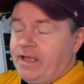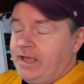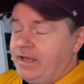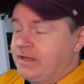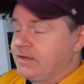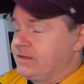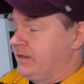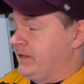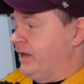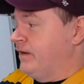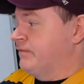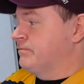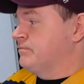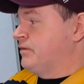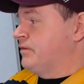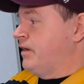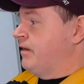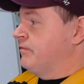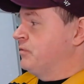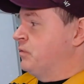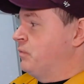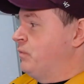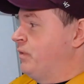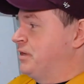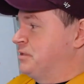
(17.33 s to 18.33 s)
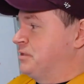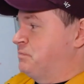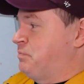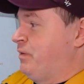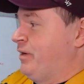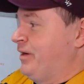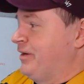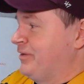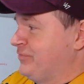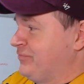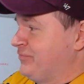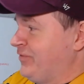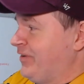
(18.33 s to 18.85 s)
And after having watched
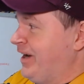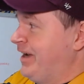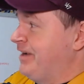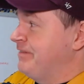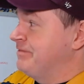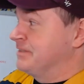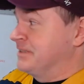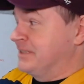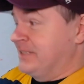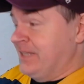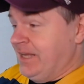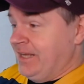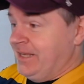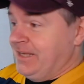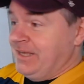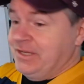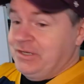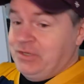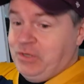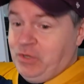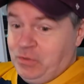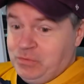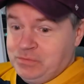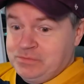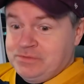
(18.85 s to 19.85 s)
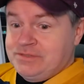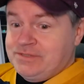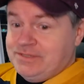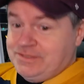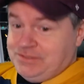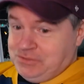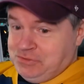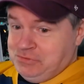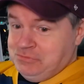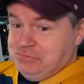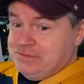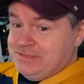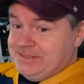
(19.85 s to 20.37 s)
part five and taking notes,
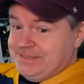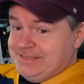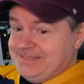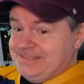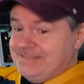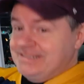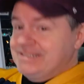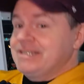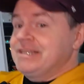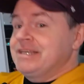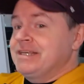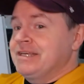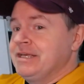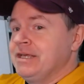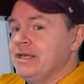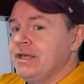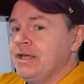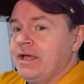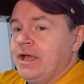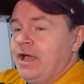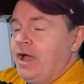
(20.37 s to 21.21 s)
as you can see,